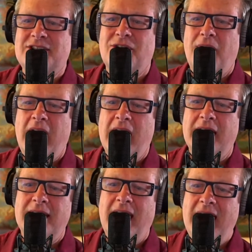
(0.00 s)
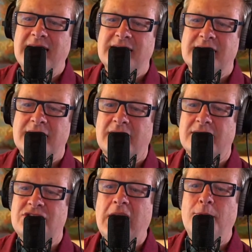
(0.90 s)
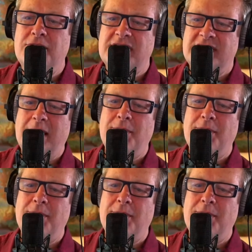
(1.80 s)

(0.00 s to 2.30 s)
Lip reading: Joanne, yes, chamber music